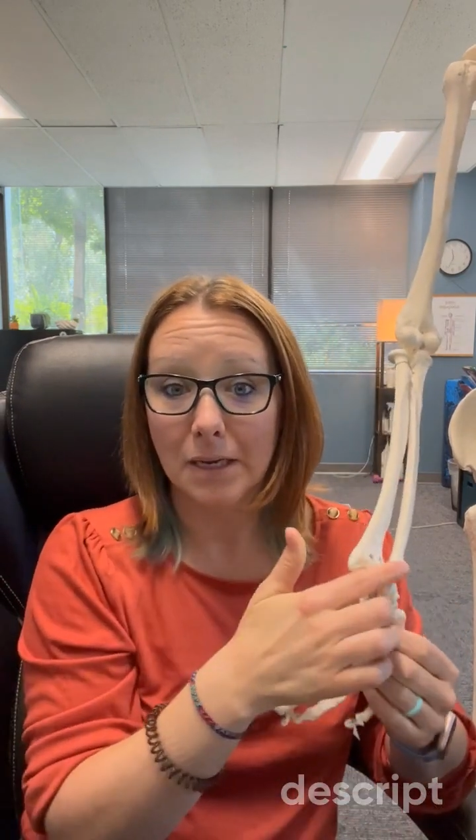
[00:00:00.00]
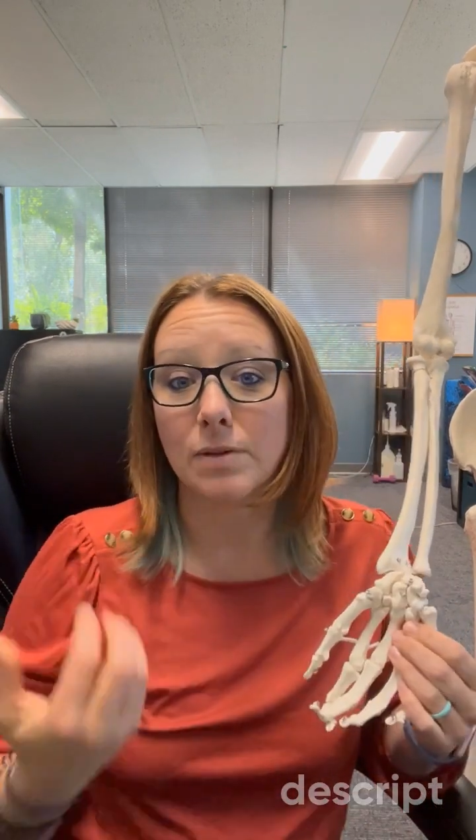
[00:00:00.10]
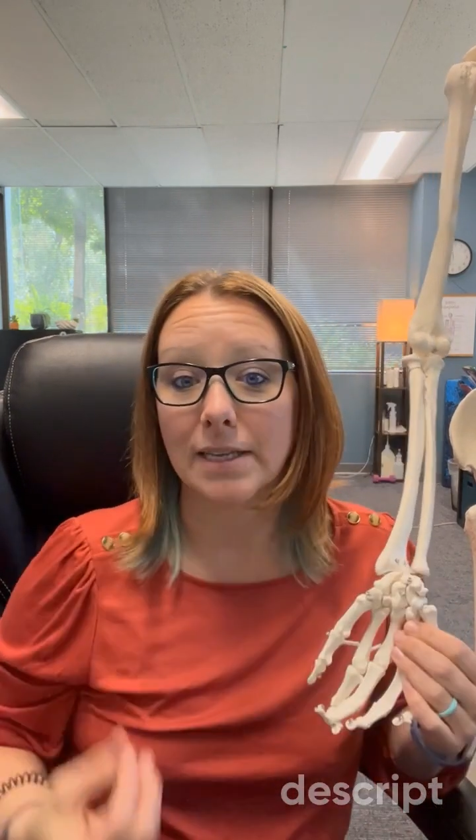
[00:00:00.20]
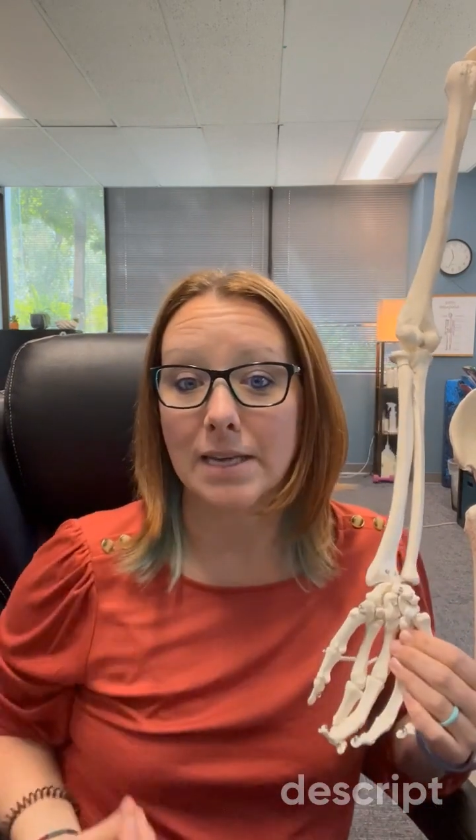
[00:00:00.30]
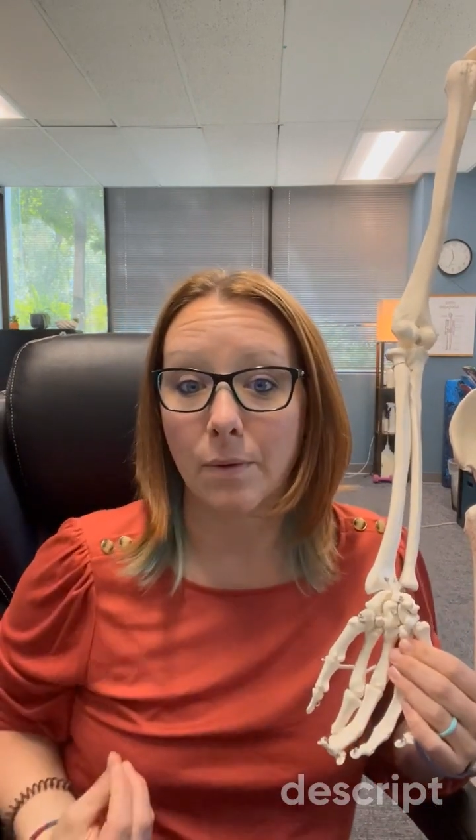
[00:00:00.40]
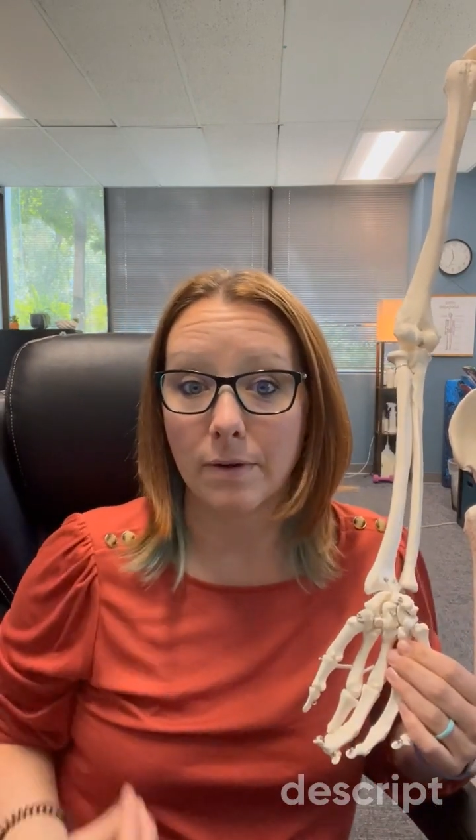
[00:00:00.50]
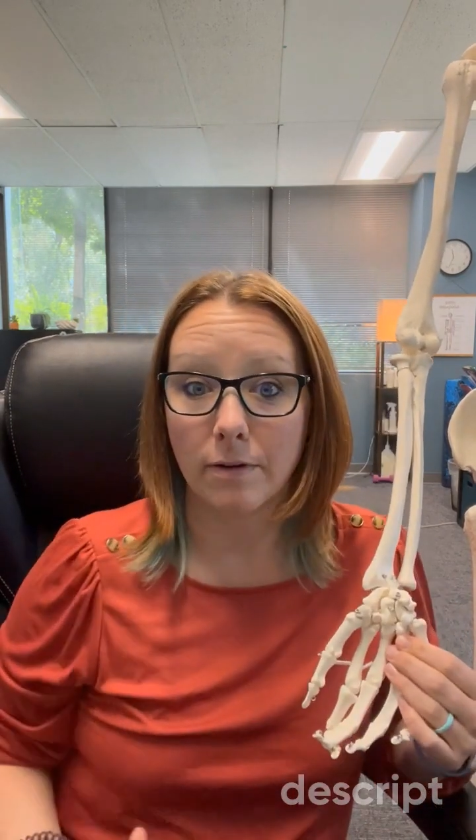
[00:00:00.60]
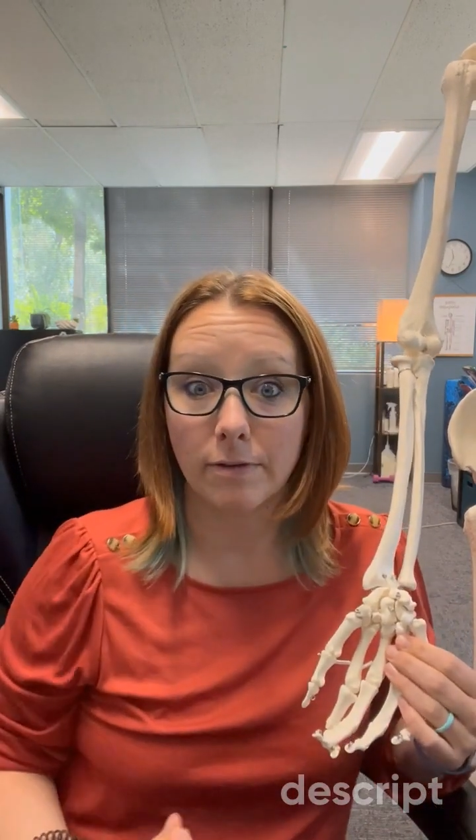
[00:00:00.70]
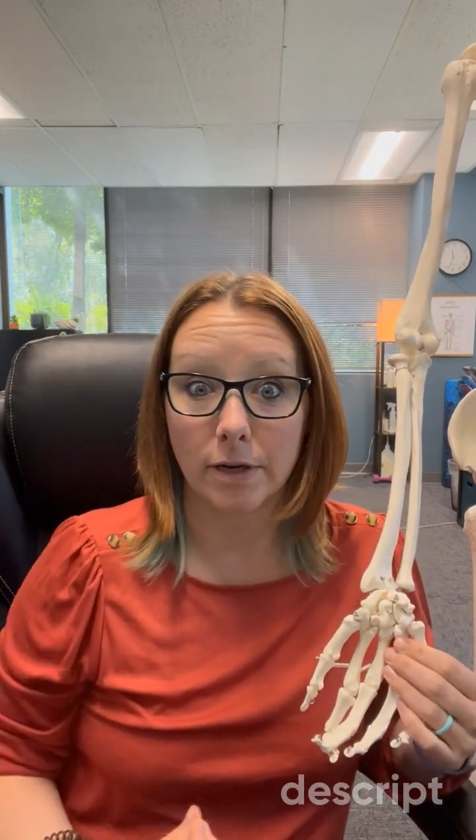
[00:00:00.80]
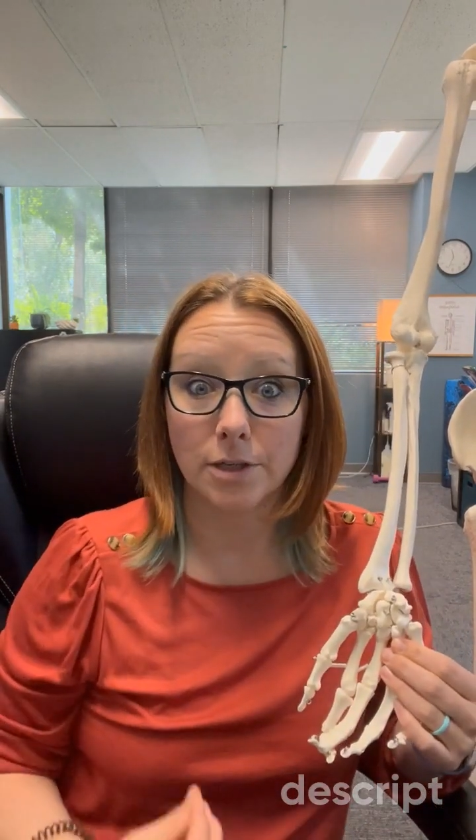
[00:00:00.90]
That's how we
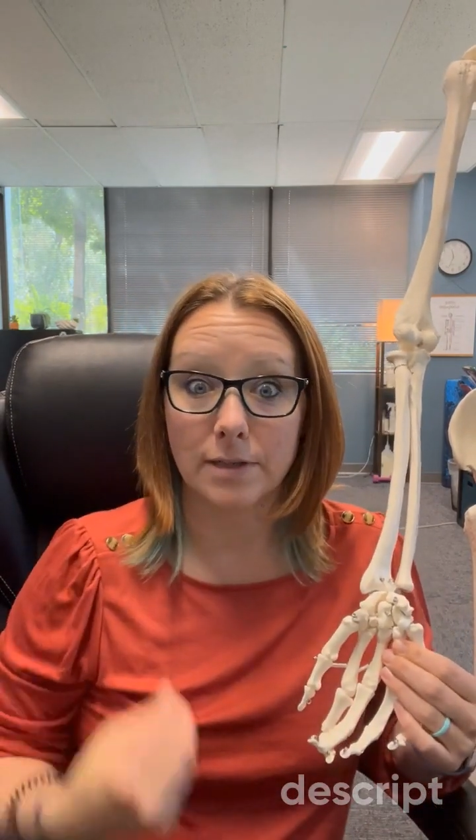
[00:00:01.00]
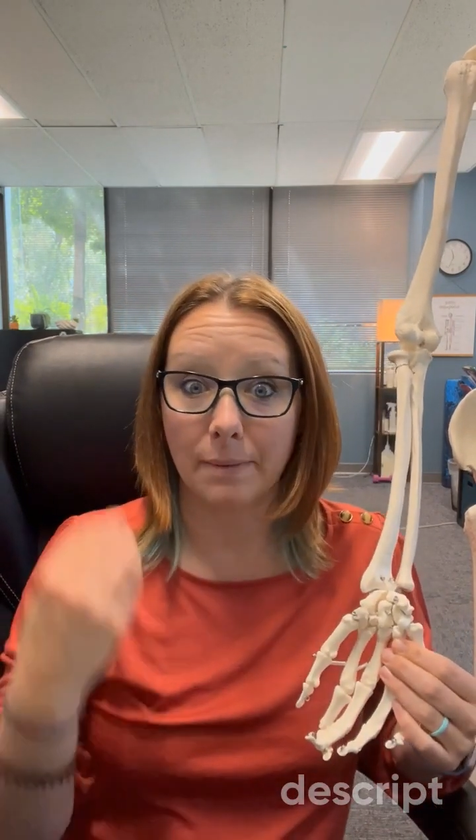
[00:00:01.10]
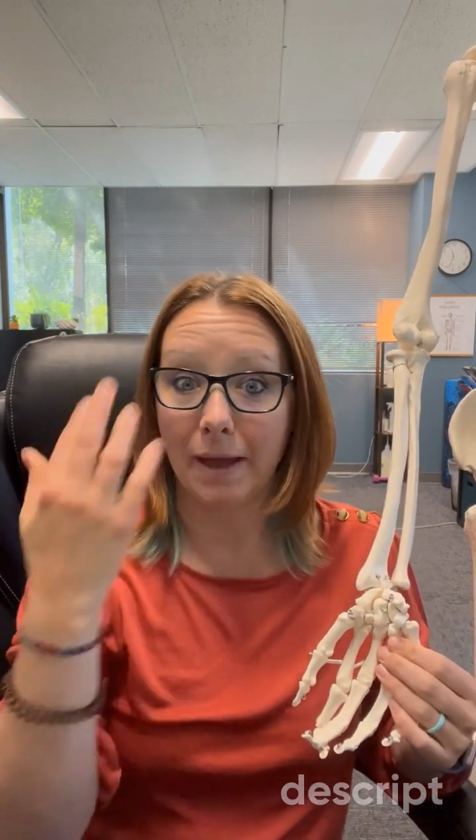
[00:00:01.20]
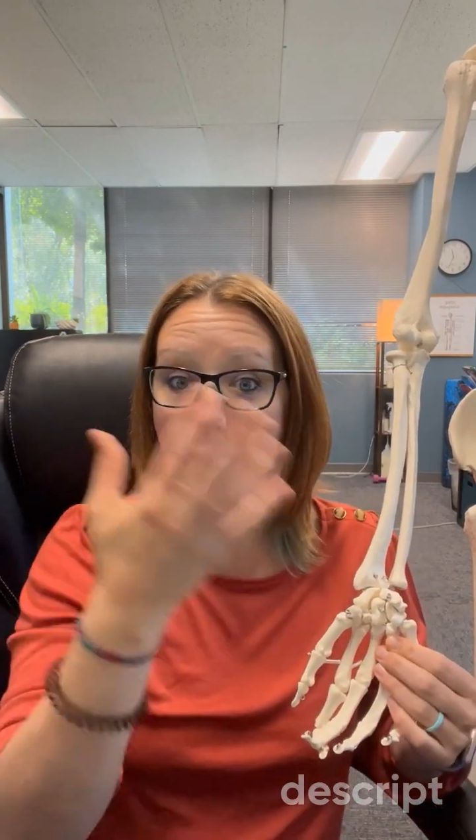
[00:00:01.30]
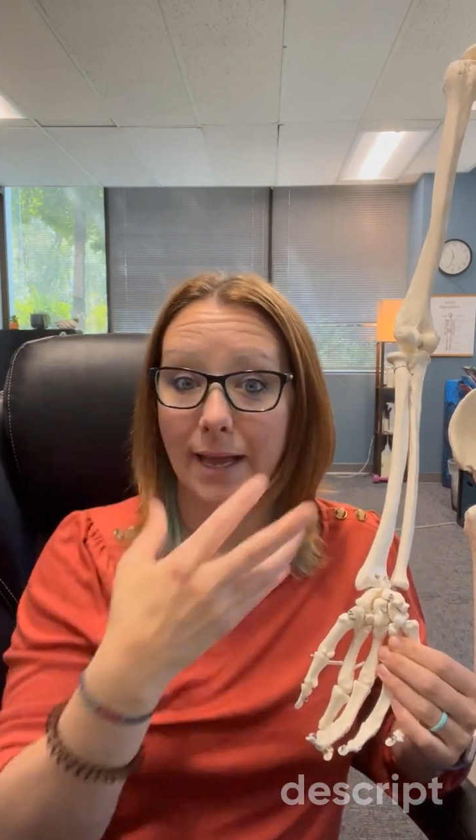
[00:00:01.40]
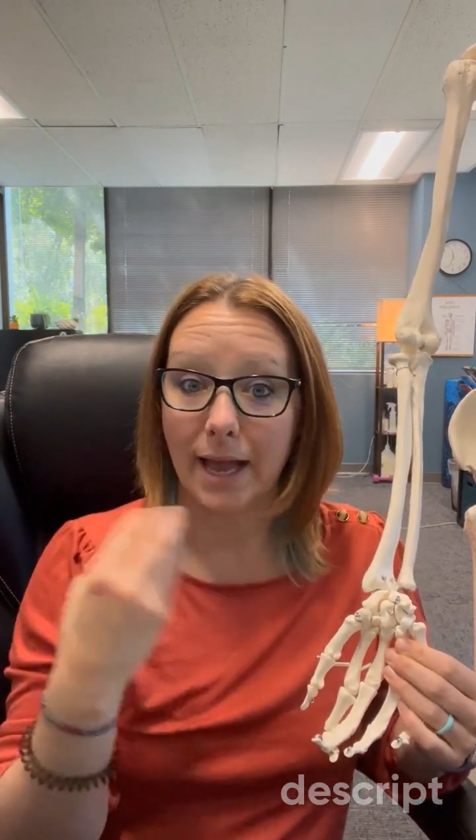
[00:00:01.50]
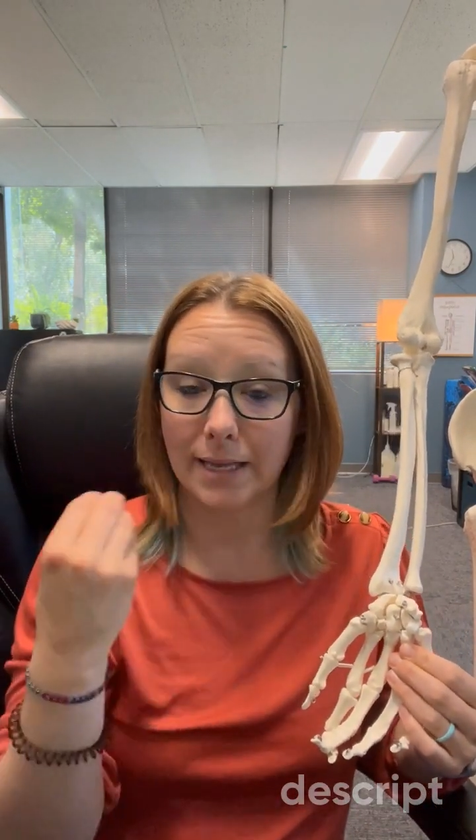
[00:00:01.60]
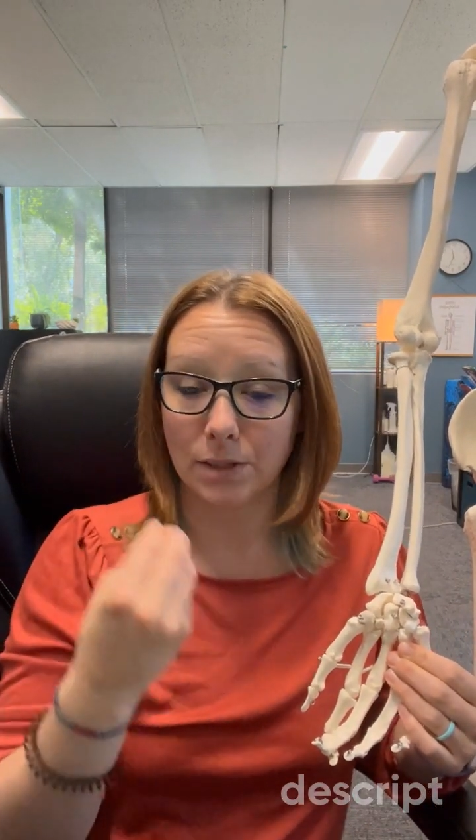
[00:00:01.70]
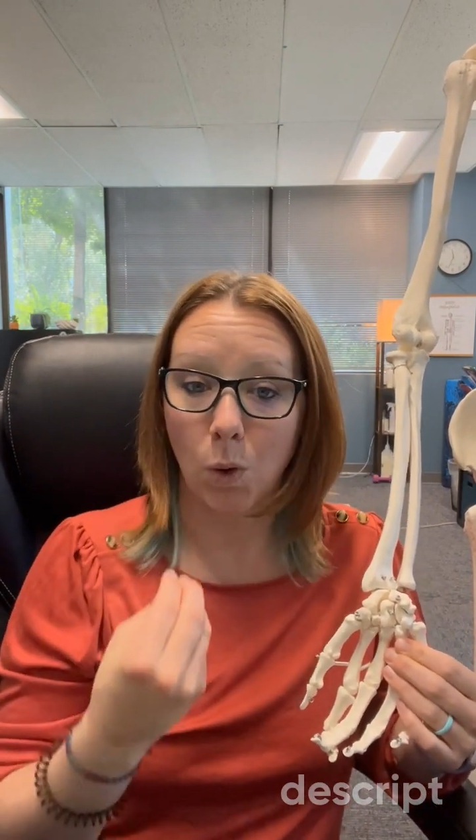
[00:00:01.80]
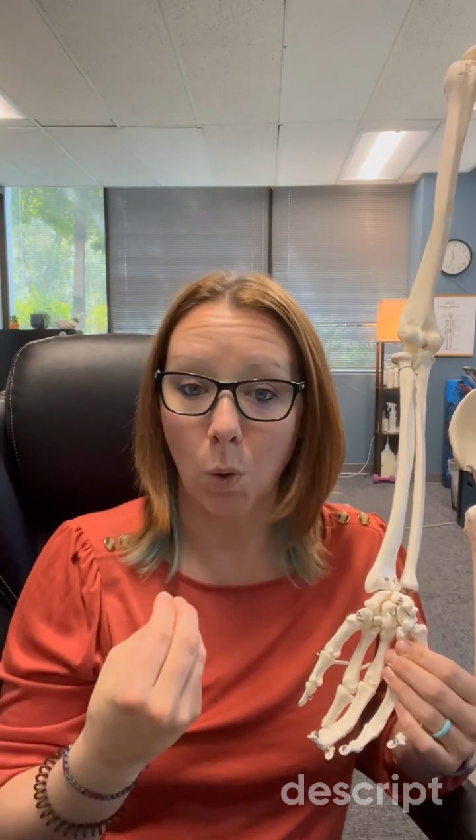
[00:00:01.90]
refer to them
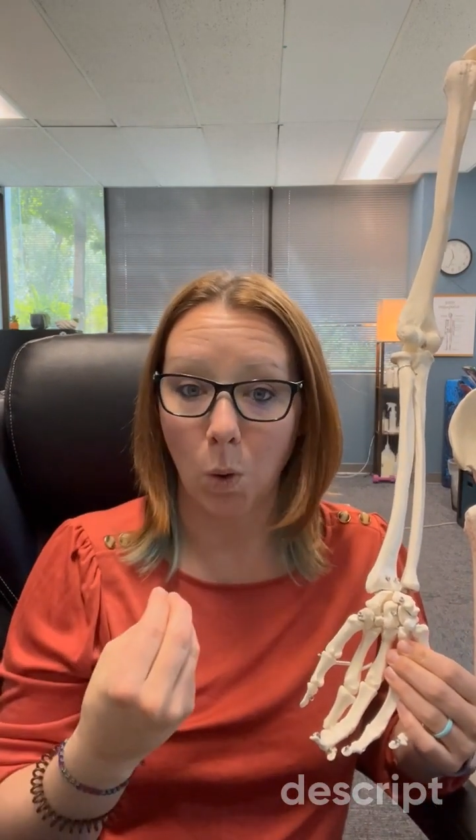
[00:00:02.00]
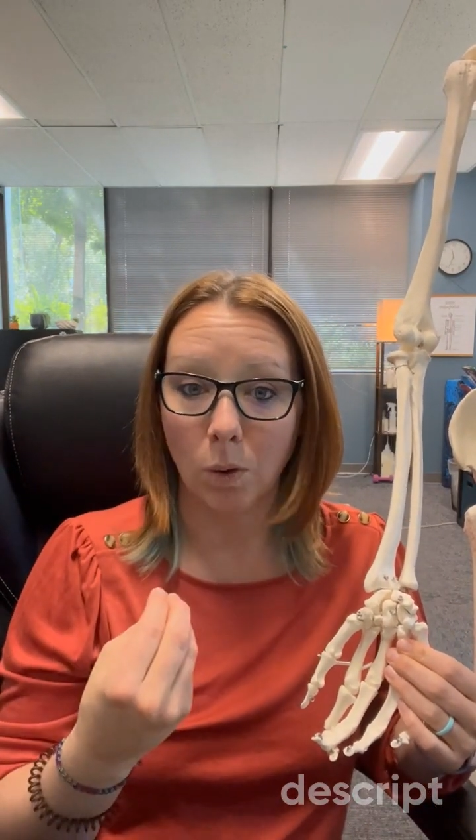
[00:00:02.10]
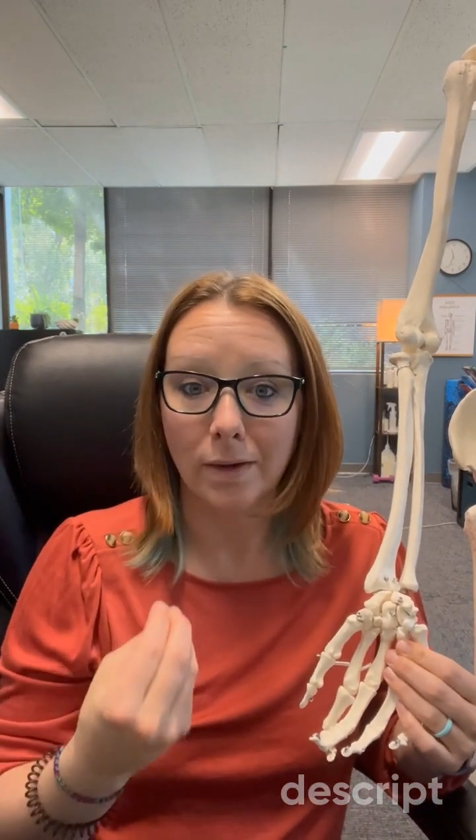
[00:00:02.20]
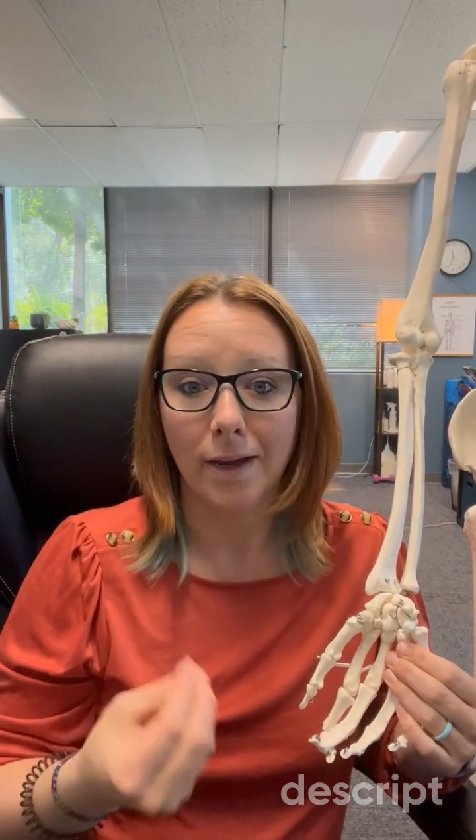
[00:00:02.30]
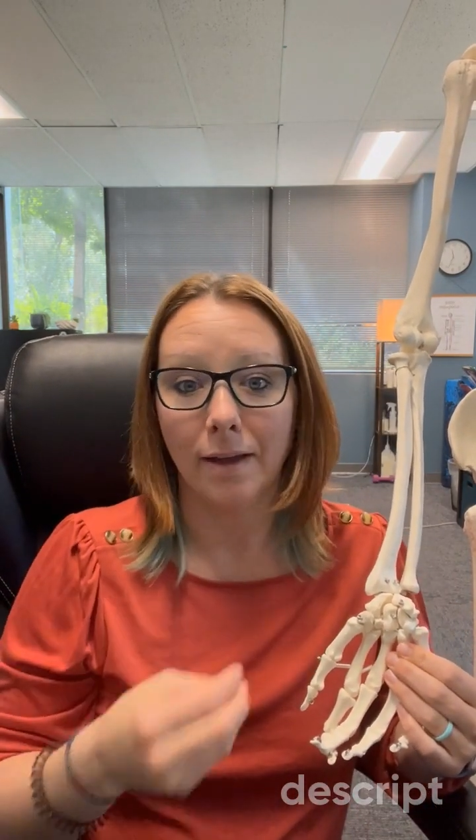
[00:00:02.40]
as a whole.